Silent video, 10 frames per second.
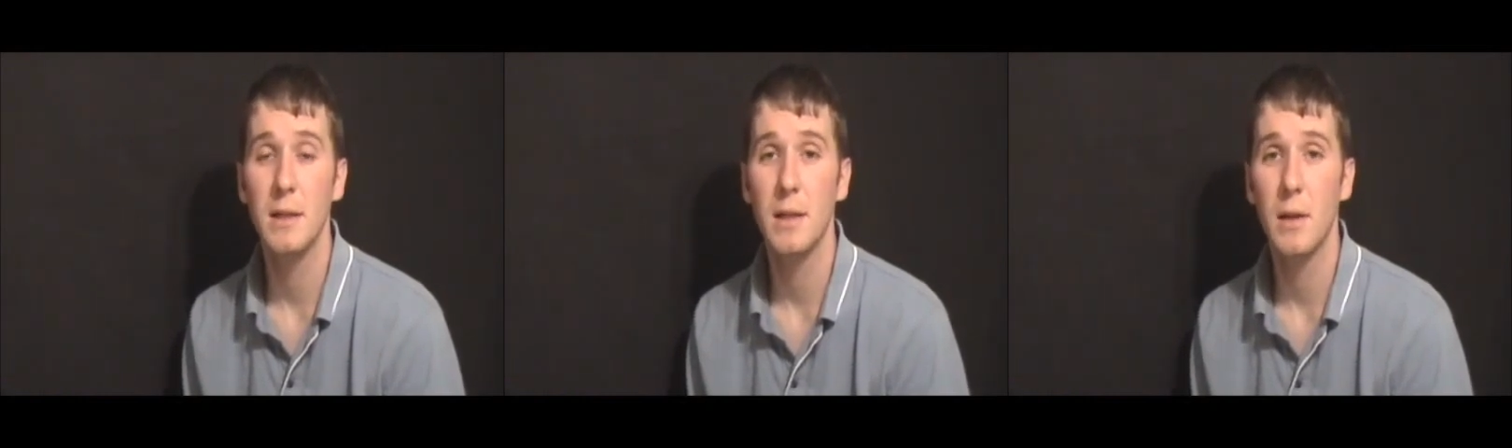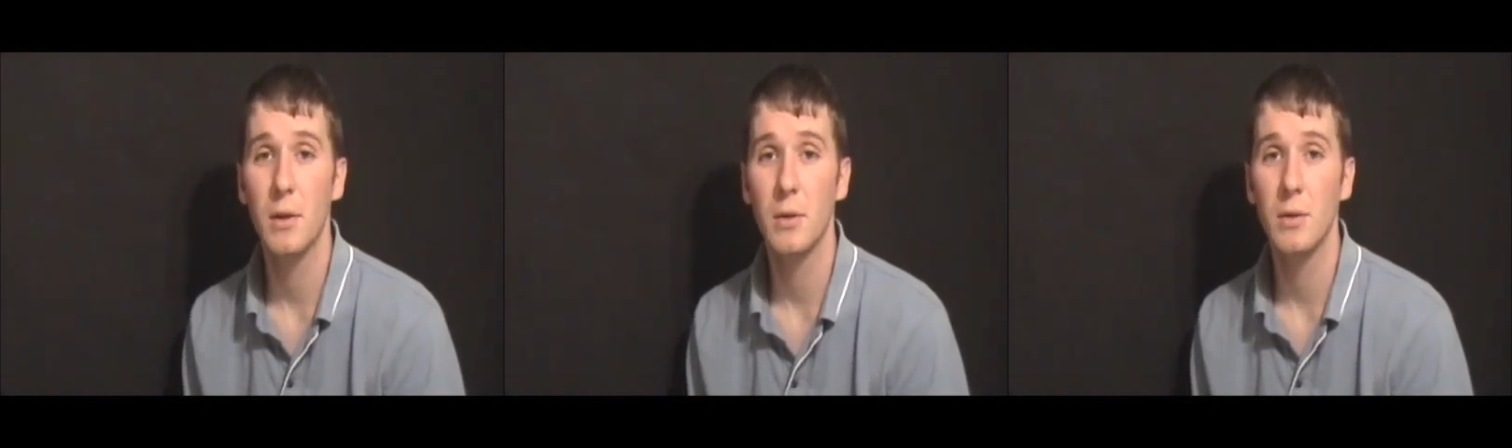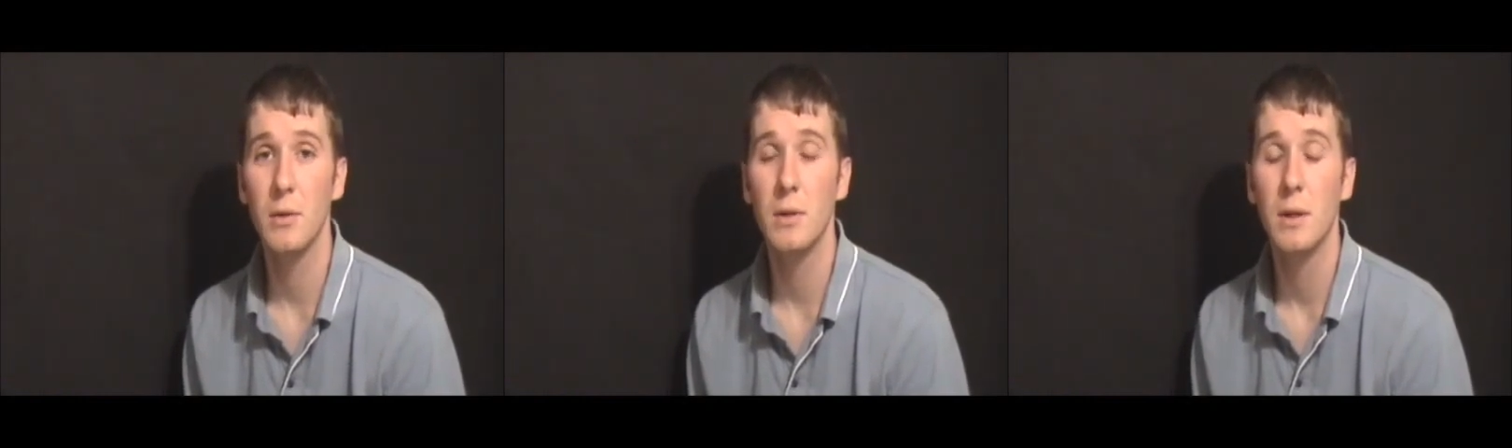another
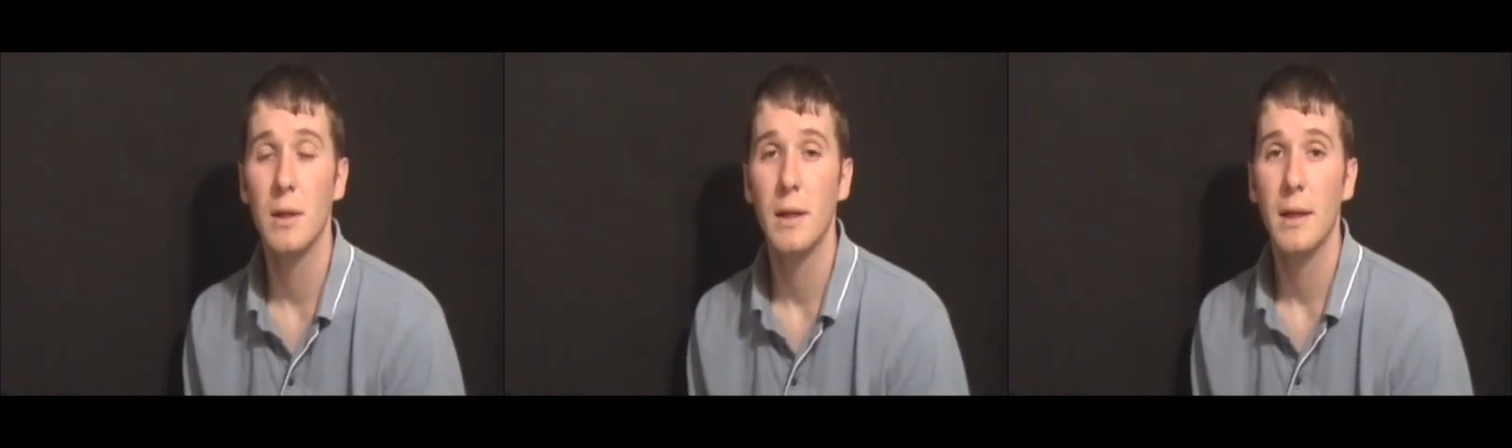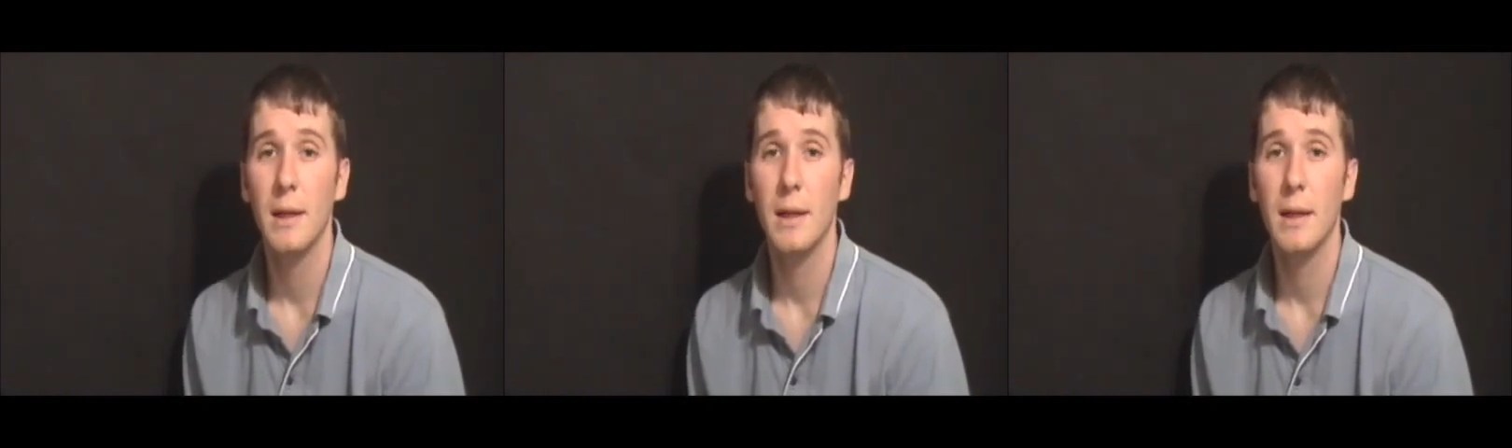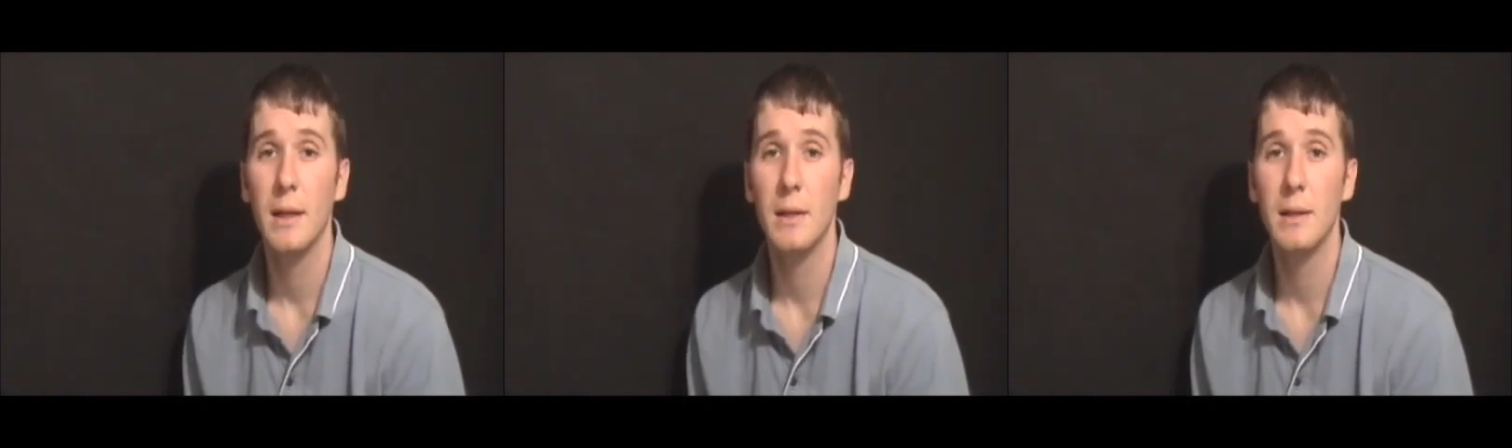girl,
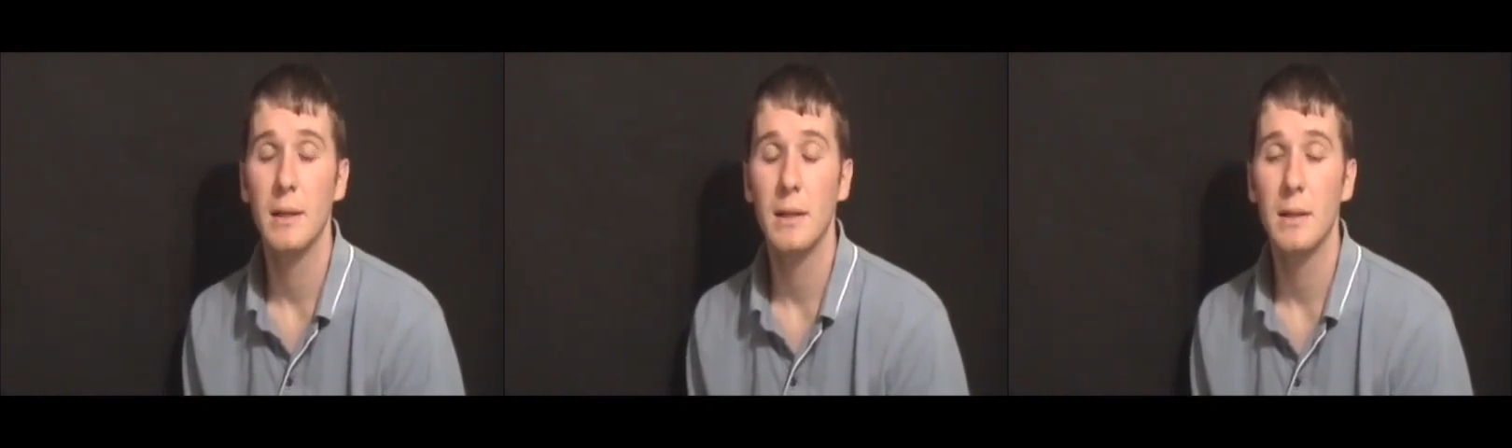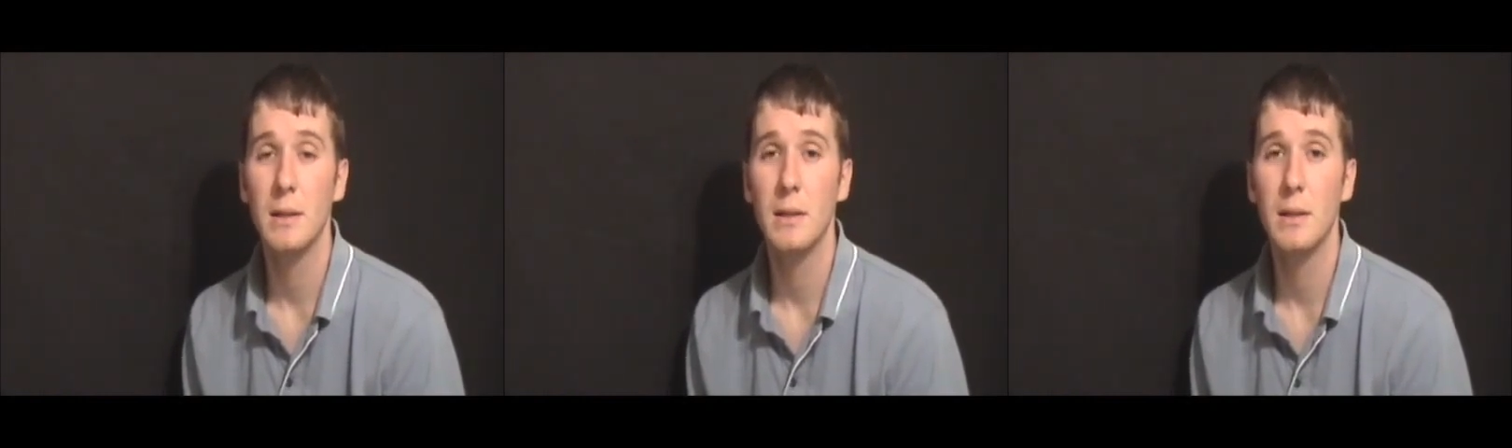and then